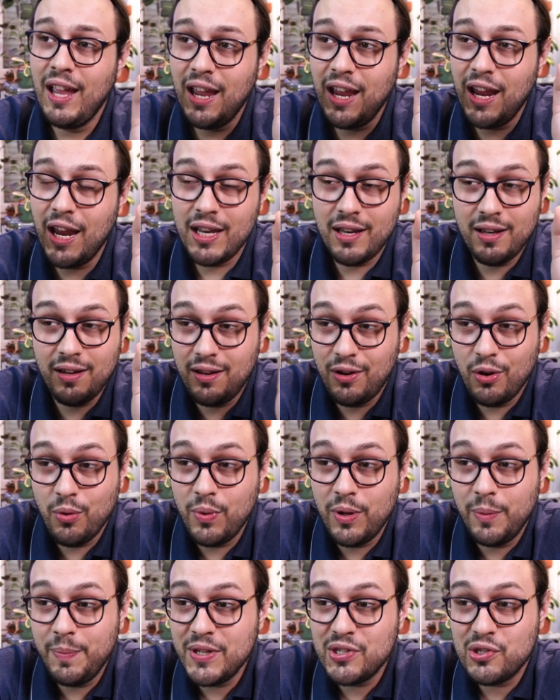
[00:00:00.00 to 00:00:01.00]
it you
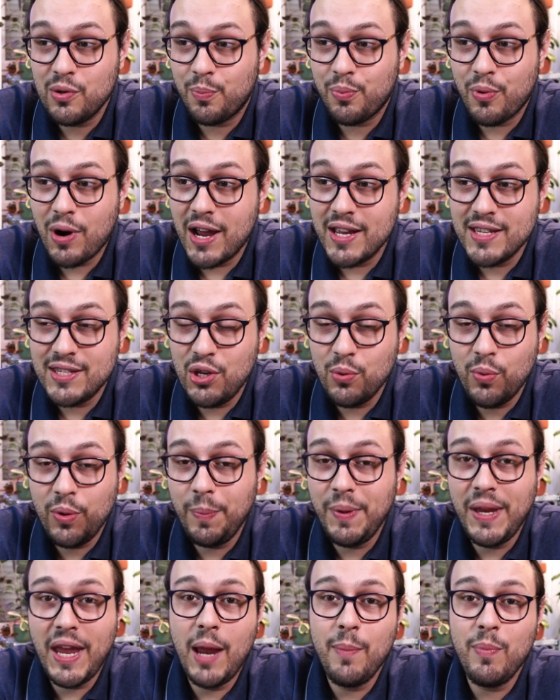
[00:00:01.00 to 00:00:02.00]
will be surprised. You will
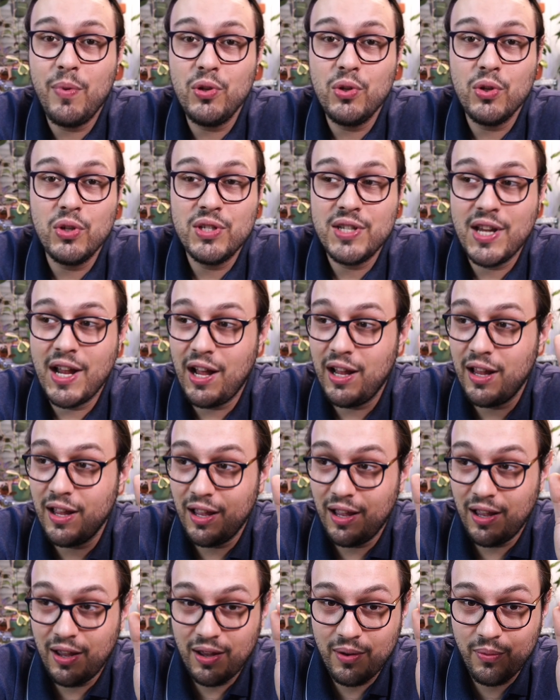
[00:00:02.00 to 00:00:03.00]
be able to
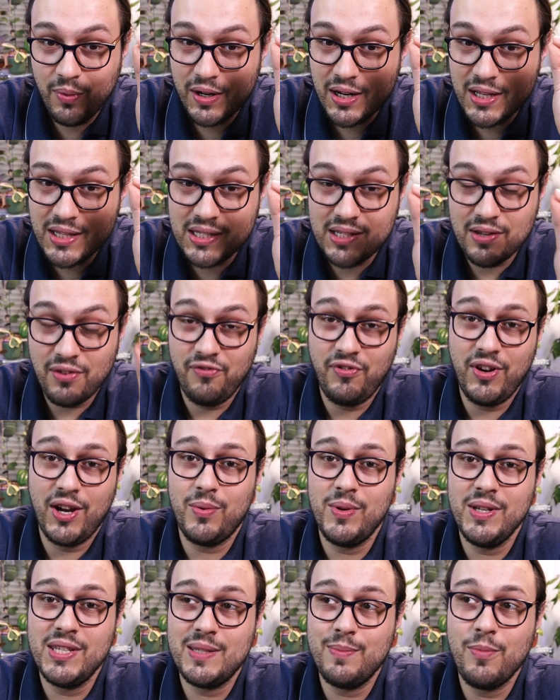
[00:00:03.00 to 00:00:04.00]
tell when it's
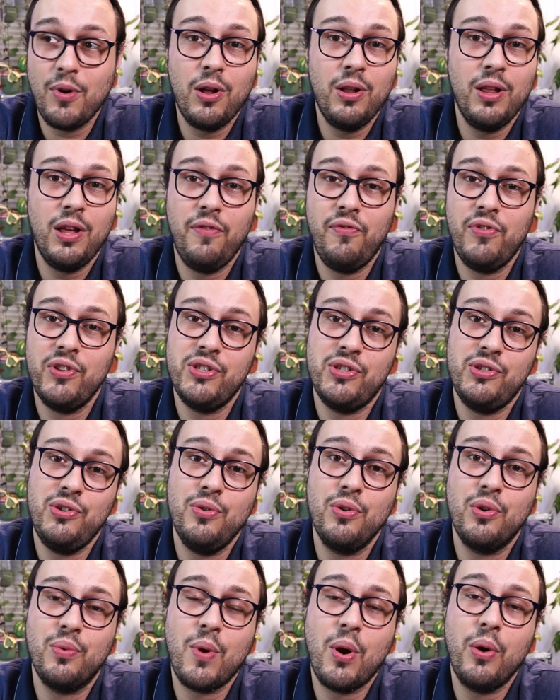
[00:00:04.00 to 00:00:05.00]
very small if it's
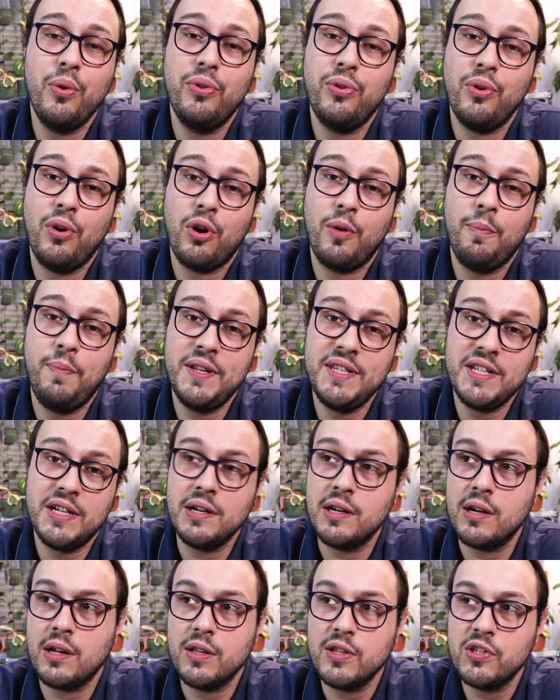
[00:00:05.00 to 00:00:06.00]
new growth or
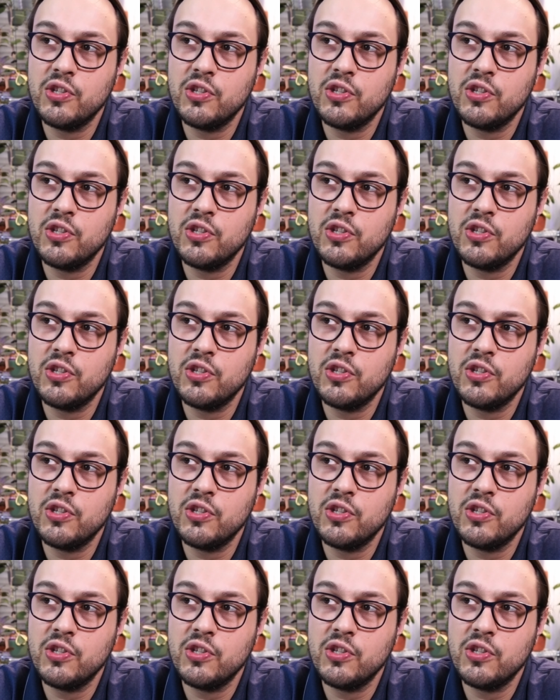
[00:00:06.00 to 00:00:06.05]
peduncle.